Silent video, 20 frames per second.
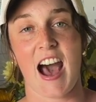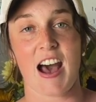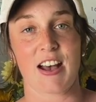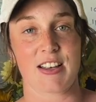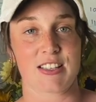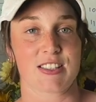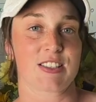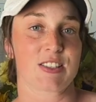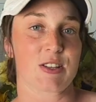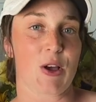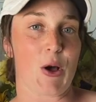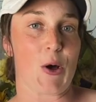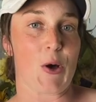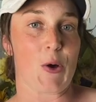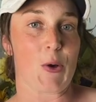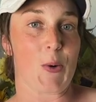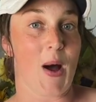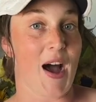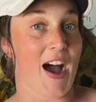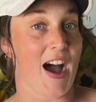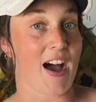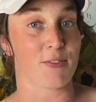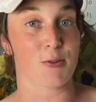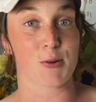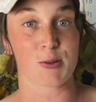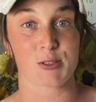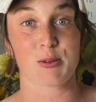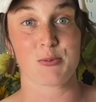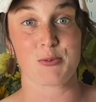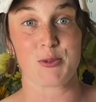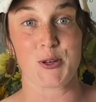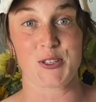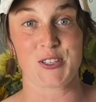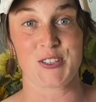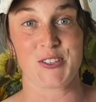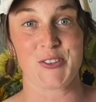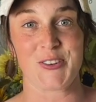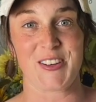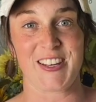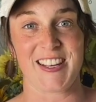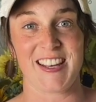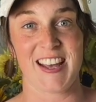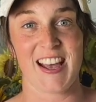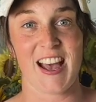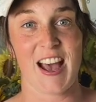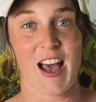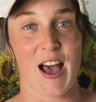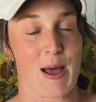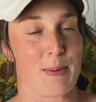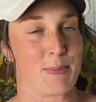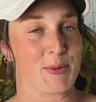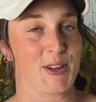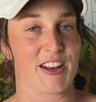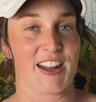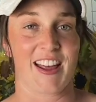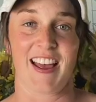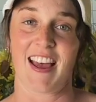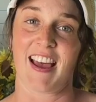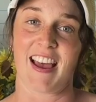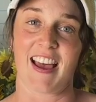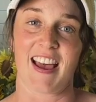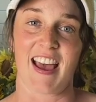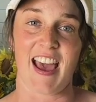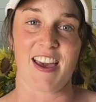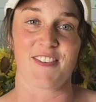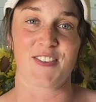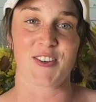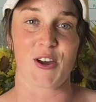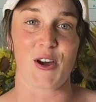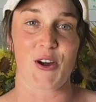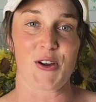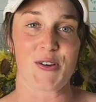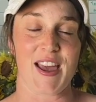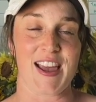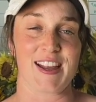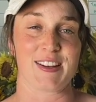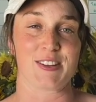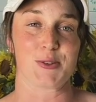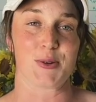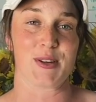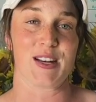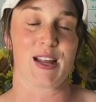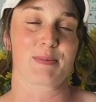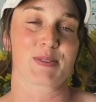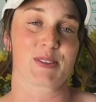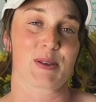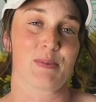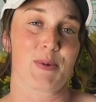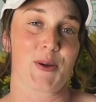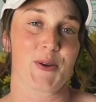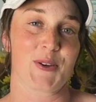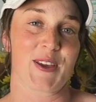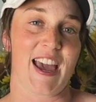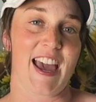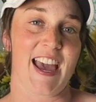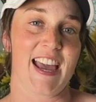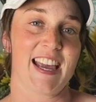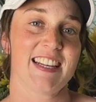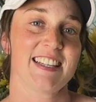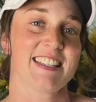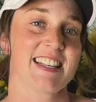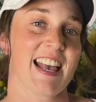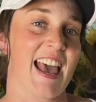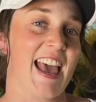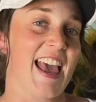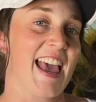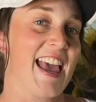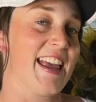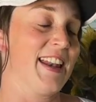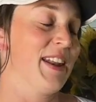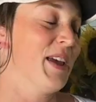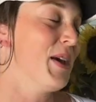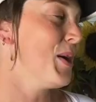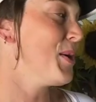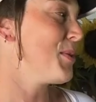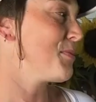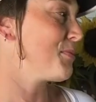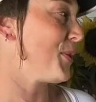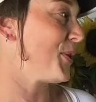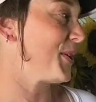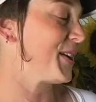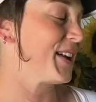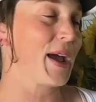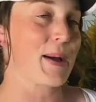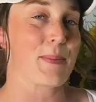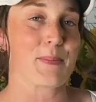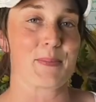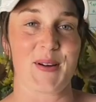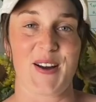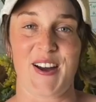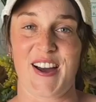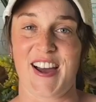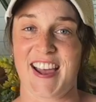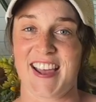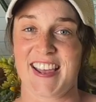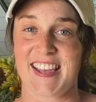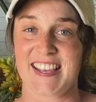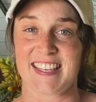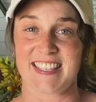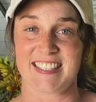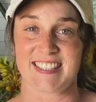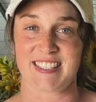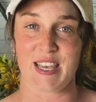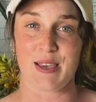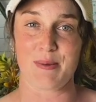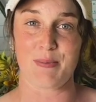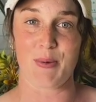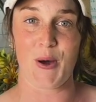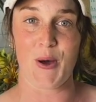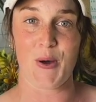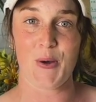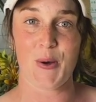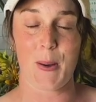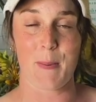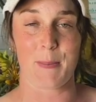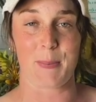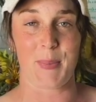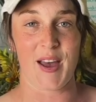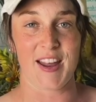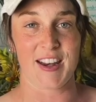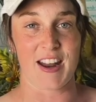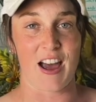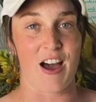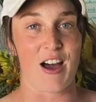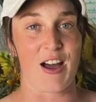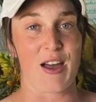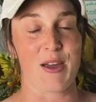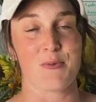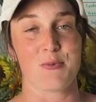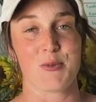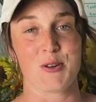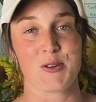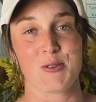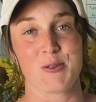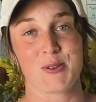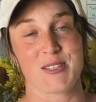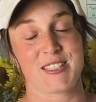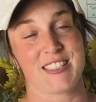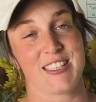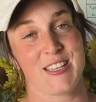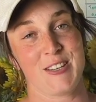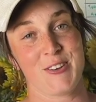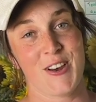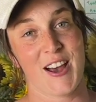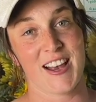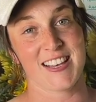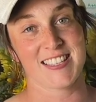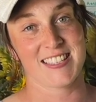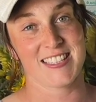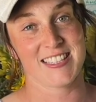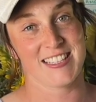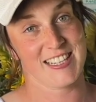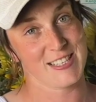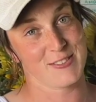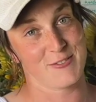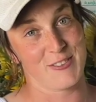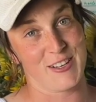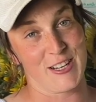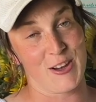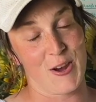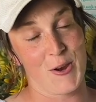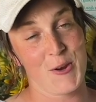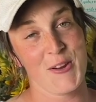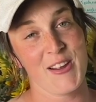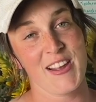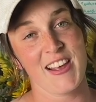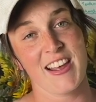So I've got some work to do here. I'm gonna have a go at doing up some bouquets and putting up my gazebo, but I will see you guys in the next video.